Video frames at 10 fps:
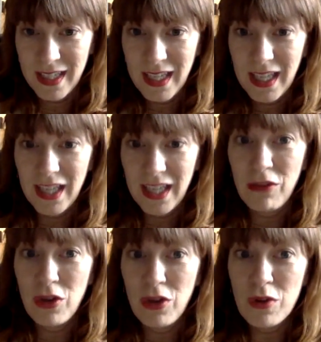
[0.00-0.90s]
if
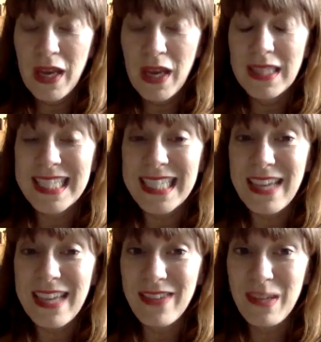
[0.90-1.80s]
you're paying
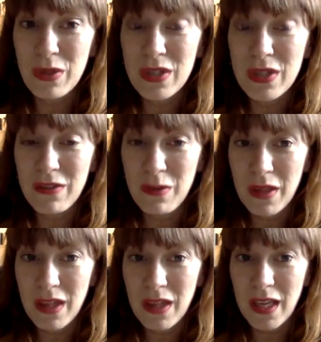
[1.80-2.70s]
70% of your
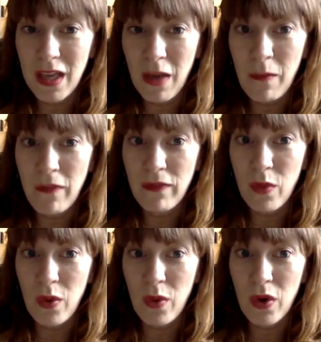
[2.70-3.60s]
monthly income
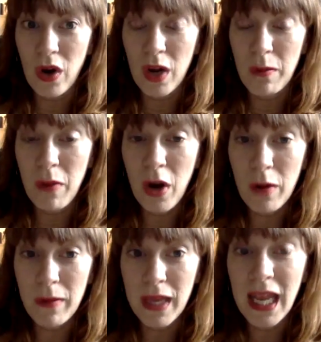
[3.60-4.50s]
for an
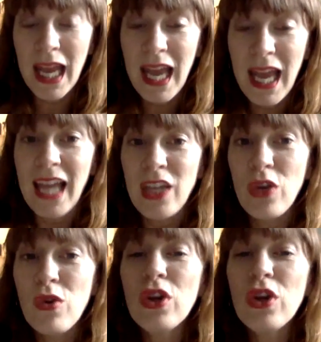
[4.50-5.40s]
apartment. And
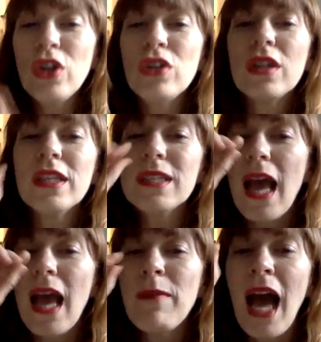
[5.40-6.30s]
you couldn't,
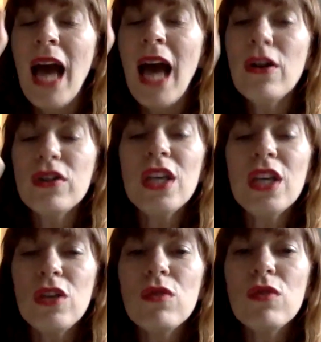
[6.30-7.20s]
I don't
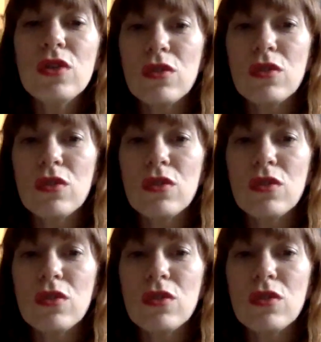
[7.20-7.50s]
think you could do